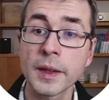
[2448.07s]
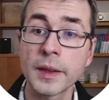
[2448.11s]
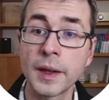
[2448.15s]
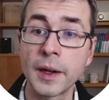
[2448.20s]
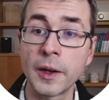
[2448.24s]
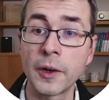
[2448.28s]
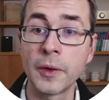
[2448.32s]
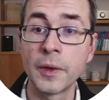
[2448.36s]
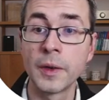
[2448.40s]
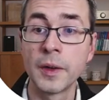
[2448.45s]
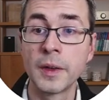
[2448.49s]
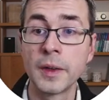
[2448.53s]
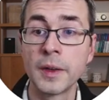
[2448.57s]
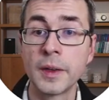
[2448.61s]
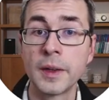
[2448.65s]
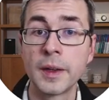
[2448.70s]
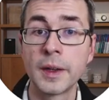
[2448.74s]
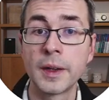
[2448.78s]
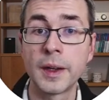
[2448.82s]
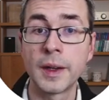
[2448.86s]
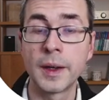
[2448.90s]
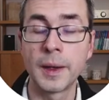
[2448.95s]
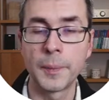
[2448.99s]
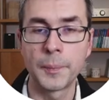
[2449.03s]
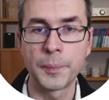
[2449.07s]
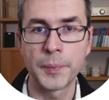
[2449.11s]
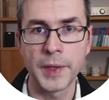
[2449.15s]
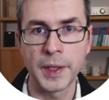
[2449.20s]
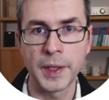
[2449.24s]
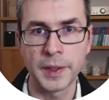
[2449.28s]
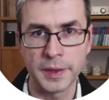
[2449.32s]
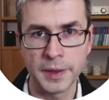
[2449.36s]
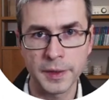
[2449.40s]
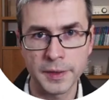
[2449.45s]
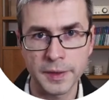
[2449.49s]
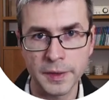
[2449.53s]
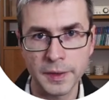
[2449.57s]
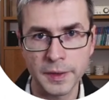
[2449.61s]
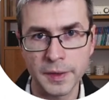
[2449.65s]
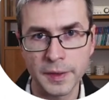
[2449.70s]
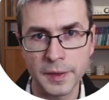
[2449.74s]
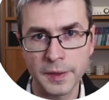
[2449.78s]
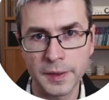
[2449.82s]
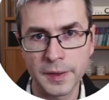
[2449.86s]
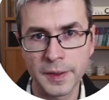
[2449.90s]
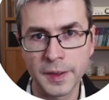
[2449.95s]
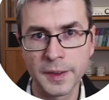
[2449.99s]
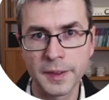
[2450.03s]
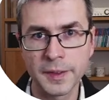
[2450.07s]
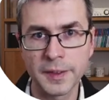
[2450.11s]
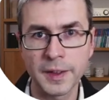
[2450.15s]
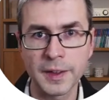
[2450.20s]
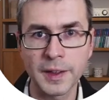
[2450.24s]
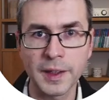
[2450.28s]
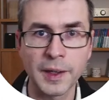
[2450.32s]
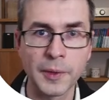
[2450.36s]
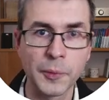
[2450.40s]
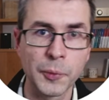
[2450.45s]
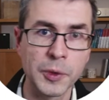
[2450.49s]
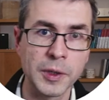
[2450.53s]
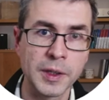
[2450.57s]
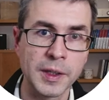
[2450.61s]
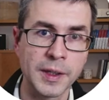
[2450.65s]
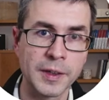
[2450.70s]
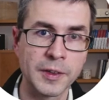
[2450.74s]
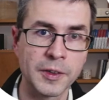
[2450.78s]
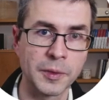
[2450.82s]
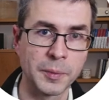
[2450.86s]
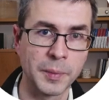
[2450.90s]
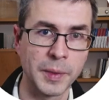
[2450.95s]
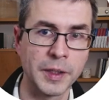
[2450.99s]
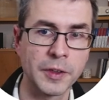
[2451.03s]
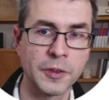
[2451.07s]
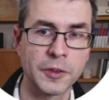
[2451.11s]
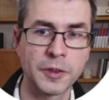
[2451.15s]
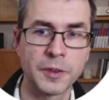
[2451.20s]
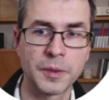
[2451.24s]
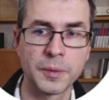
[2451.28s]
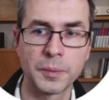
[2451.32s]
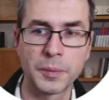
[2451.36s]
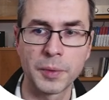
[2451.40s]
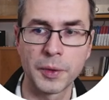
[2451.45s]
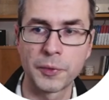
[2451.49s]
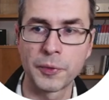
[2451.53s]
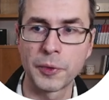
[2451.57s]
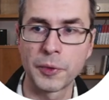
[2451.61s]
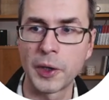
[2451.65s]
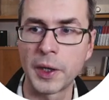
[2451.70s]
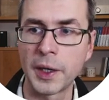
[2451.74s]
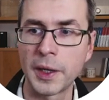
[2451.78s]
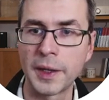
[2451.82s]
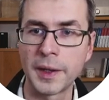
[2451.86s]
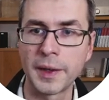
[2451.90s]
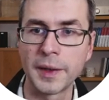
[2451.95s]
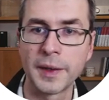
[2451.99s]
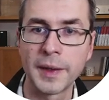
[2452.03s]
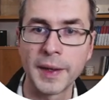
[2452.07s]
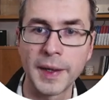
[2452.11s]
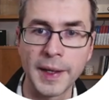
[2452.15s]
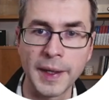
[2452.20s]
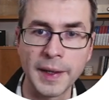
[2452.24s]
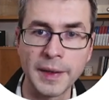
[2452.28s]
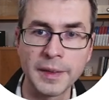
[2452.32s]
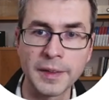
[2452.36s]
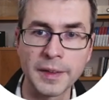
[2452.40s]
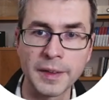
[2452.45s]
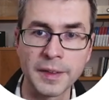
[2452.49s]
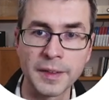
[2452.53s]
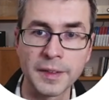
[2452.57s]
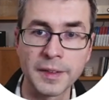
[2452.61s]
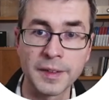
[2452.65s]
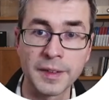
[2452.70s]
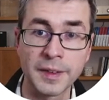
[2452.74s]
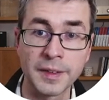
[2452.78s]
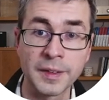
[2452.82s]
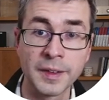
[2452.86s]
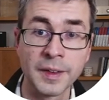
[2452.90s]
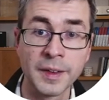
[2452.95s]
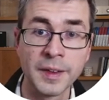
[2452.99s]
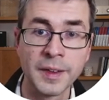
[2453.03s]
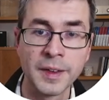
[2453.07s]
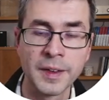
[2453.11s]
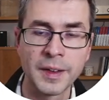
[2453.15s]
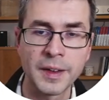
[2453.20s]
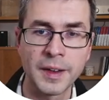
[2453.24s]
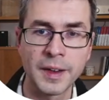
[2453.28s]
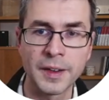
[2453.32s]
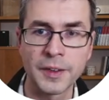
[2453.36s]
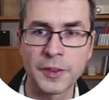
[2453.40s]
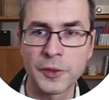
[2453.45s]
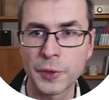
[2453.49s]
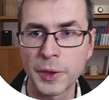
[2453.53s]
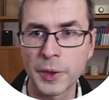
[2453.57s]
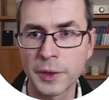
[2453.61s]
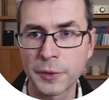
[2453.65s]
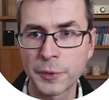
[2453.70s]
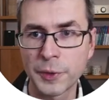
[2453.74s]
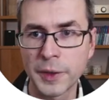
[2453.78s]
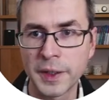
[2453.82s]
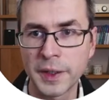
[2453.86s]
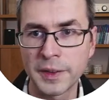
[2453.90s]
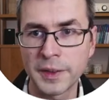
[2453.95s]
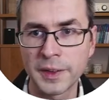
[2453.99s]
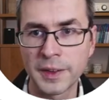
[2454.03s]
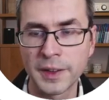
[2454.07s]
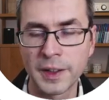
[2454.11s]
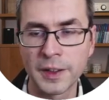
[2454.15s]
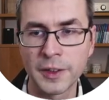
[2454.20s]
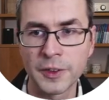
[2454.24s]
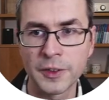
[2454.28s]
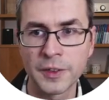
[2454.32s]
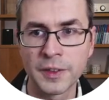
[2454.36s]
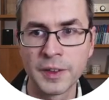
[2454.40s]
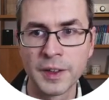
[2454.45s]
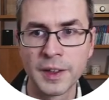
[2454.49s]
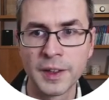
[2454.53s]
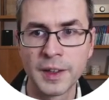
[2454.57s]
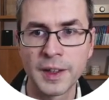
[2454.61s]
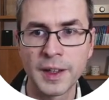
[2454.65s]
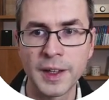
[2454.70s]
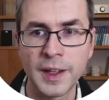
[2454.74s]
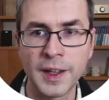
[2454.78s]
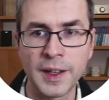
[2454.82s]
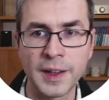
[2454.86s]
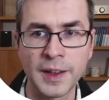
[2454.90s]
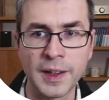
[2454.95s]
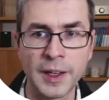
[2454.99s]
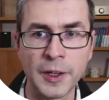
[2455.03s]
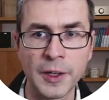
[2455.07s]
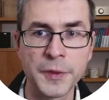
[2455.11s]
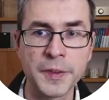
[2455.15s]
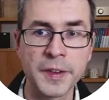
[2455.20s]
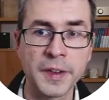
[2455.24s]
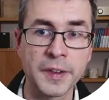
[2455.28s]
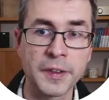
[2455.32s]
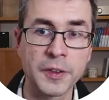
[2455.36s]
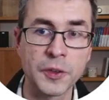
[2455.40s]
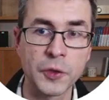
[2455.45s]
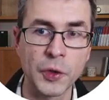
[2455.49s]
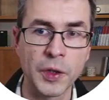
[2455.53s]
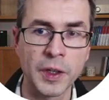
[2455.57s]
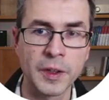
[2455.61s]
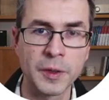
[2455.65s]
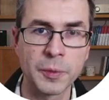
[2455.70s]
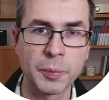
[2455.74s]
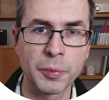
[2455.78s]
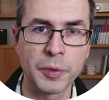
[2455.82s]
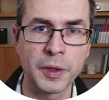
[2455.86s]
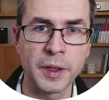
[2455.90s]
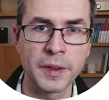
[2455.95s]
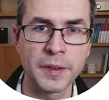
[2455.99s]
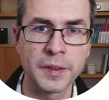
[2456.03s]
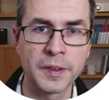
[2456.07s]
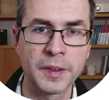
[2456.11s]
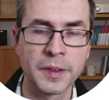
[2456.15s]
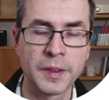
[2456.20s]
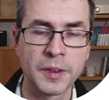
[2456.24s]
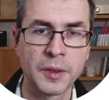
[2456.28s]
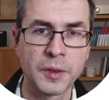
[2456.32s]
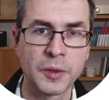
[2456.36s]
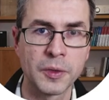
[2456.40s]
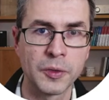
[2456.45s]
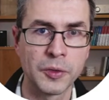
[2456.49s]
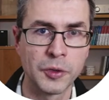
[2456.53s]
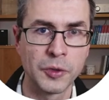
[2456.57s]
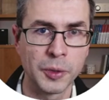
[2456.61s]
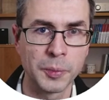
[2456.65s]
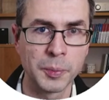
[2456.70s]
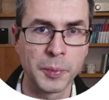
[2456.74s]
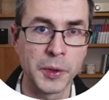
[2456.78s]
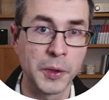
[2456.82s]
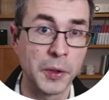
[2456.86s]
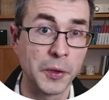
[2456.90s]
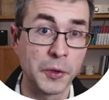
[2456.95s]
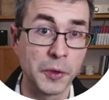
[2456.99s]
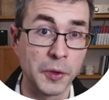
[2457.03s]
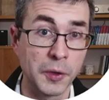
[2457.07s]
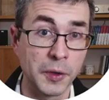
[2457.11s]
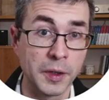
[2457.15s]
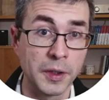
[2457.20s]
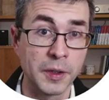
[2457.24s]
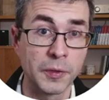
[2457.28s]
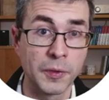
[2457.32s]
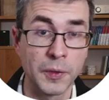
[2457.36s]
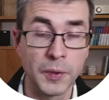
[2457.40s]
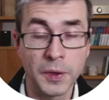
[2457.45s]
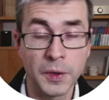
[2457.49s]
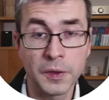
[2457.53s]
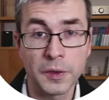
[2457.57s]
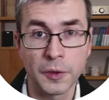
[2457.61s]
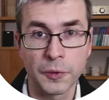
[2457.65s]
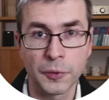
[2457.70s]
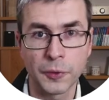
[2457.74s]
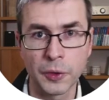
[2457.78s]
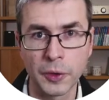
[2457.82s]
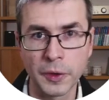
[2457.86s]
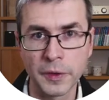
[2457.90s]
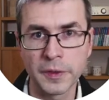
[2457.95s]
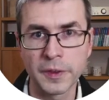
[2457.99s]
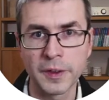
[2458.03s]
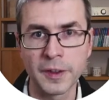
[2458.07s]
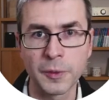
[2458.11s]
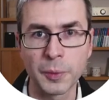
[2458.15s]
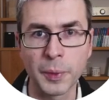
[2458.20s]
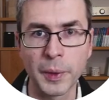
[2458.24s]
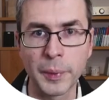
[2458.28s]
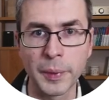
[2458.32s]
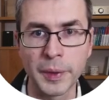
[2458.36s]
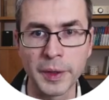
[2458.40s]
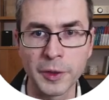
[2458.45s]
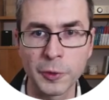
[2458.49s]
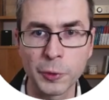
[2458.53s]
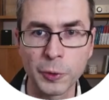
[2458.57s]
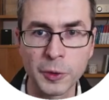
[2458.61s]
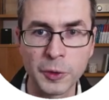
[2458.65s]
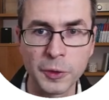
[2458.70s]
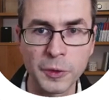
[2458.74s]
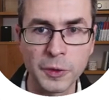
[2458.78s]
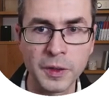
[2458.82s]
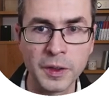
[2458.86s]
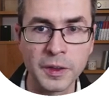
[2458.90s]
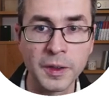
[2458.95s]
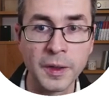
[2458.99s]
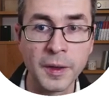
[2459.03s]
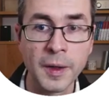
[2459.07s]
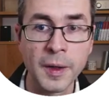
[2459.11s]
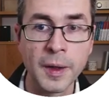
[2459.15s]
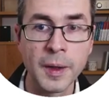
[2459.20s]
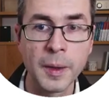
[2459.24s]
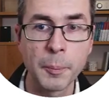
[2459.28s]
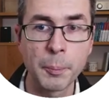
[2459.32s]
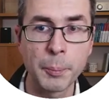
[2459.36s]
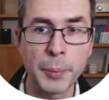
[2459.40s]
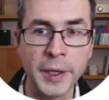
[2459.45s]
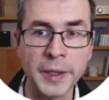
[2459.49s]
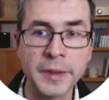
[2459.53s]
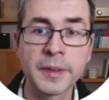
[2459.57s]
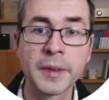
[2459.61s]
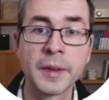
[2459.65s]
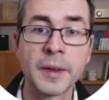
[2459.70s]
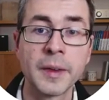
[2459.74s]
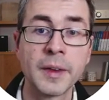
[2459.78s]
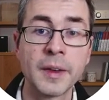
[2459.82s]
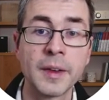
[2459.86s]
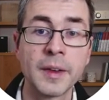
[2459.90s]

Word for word: Now, um, another thing that I would like to mention before I end is that uh, stratified negation allows us to express non-monotonic queries. Of course, that's why we introduced it. But